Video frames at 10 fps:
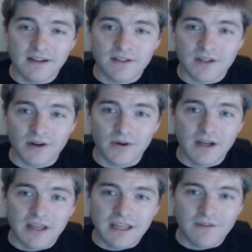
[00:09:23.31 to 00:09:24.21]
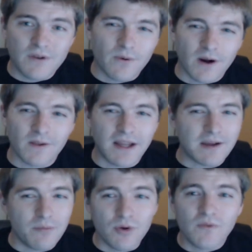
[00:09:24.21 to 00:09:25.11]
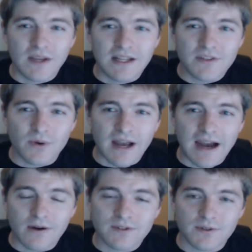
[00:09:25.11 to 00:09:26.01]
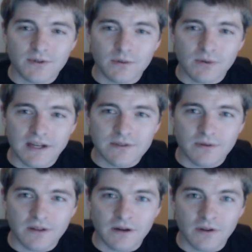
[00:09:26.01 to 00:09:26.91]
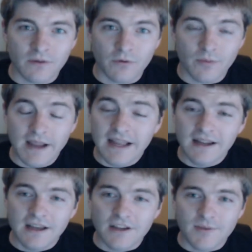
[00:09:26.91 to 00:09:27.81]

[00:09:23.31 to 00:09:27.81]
So if you are like moving into a house or to a place with the other roommate,